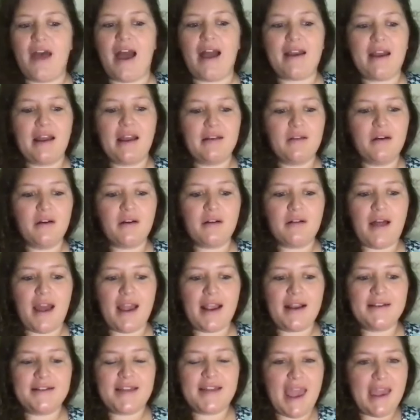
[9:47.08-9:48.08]
can look
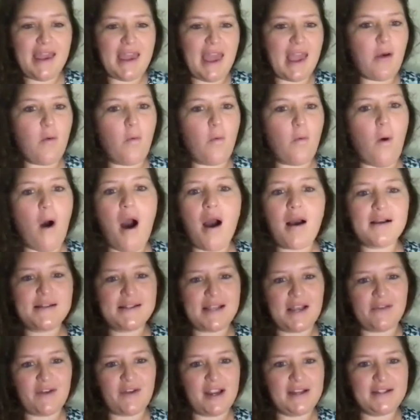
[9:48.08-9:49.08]
like taking
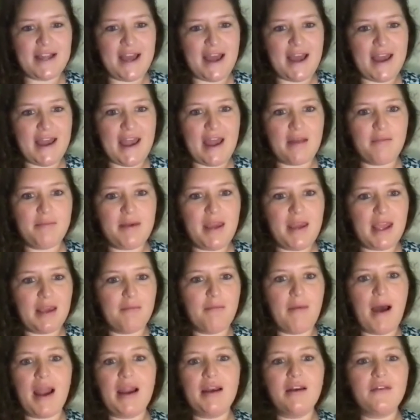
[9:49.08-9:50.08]
walks every day and being
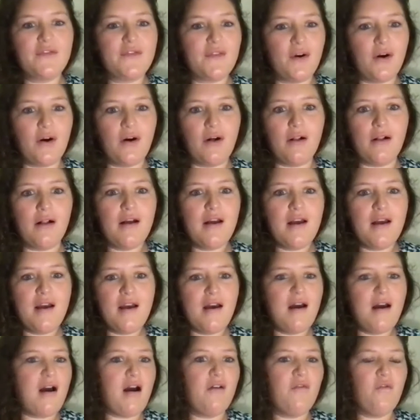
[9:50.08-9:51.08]
mindful
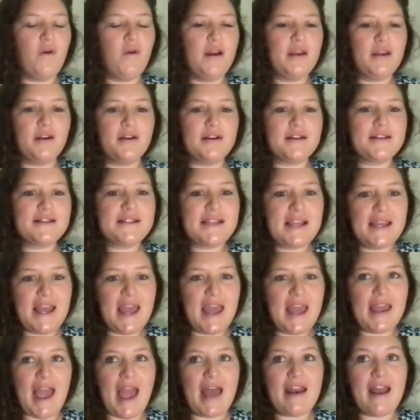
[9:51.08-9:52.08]
of what you're
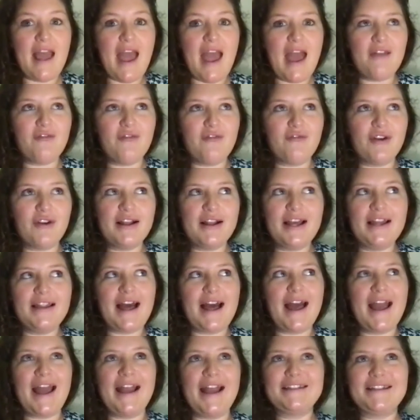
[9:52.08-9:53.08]
seeing. And really
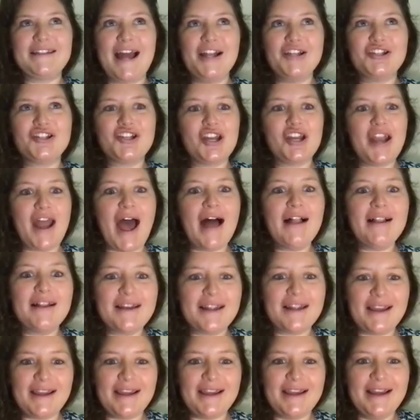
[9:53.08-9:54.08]
that
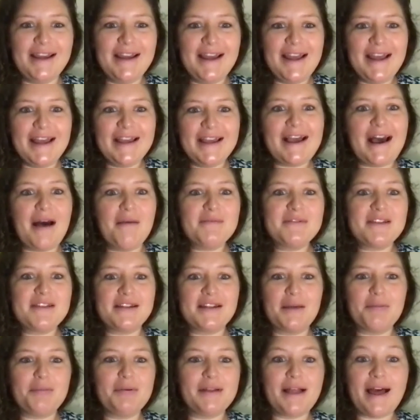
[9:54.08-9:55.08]
intentionality comes
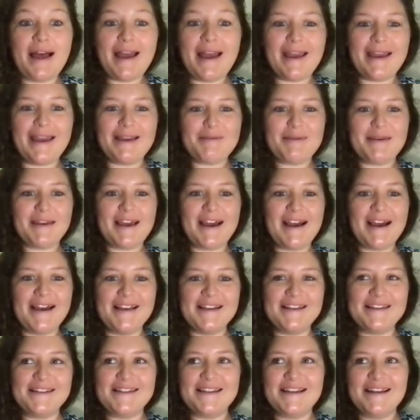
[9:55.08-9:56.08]
into play,
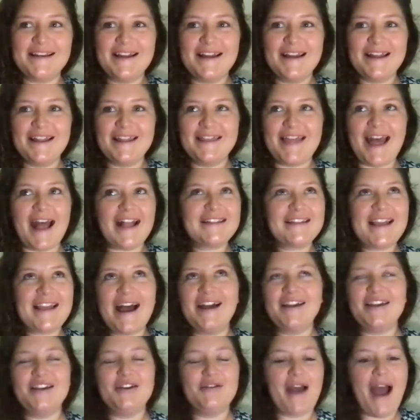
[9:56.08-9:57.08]
because that's
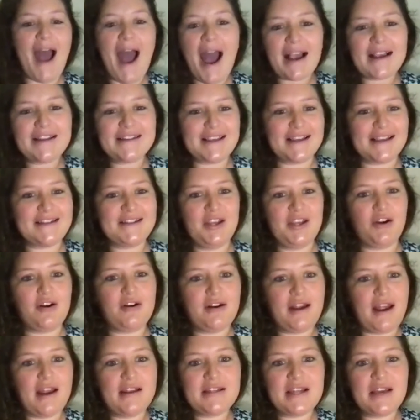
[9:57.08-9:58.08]
how you access your
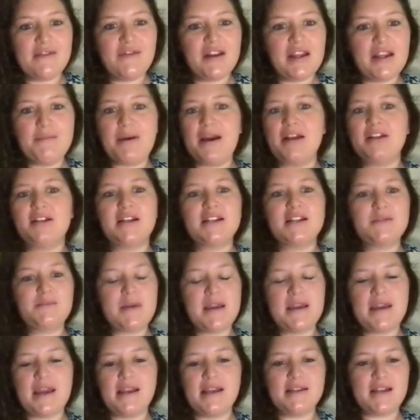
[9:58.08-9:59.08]
creativity, by just
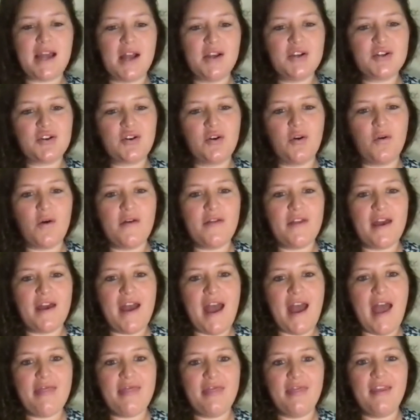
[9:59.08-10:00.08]
being intentional with it.
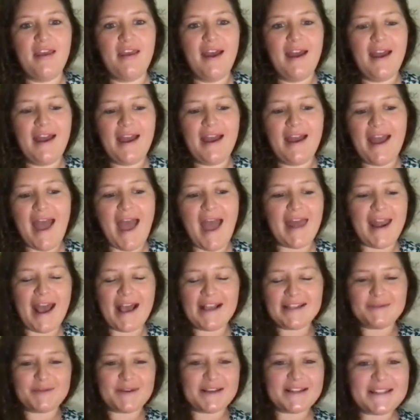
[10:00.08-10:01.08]
And
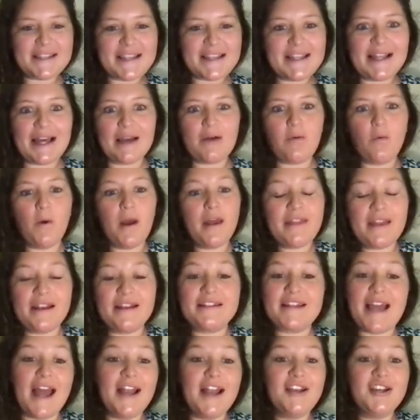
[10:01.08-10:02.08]
as we see, like with
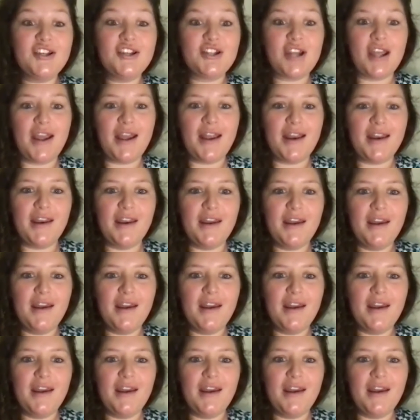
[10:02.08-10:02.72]
intention,